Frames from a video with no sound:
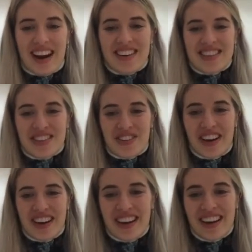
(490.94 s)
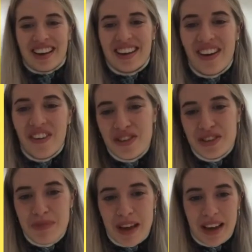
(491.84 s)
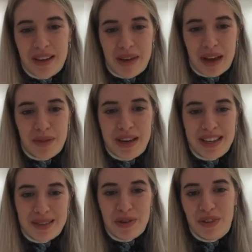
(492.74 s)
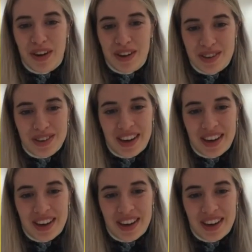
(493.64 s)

art is quite like, oh you just make make peace and move on.